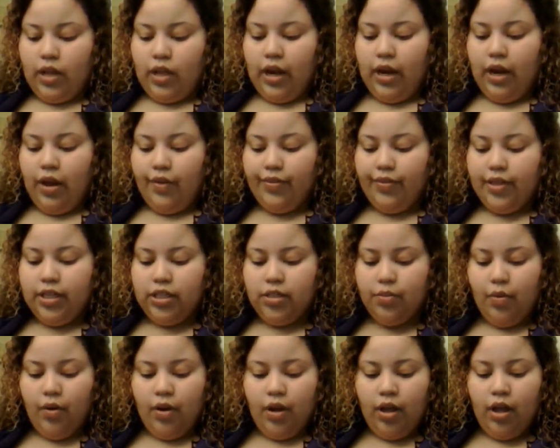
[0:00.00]
now at this
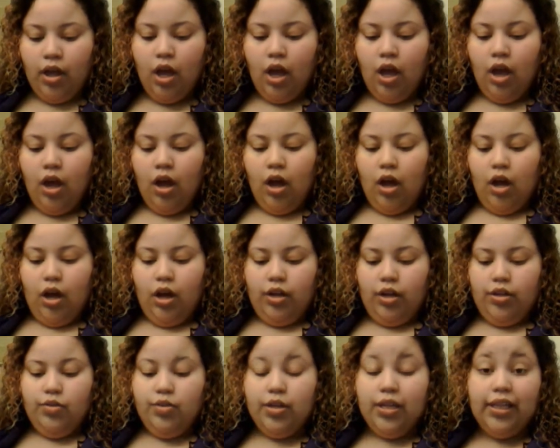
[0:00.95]
point,
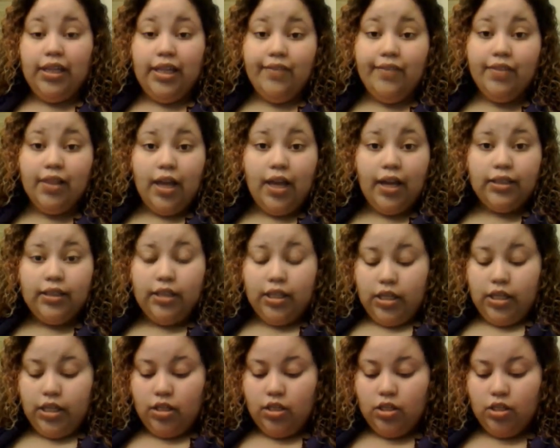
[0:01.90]
you can leave it like
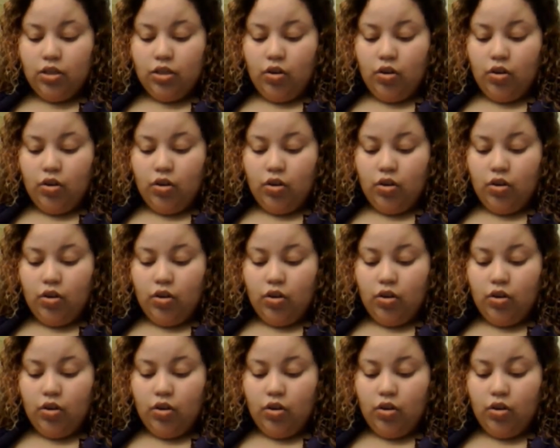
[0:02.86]
this,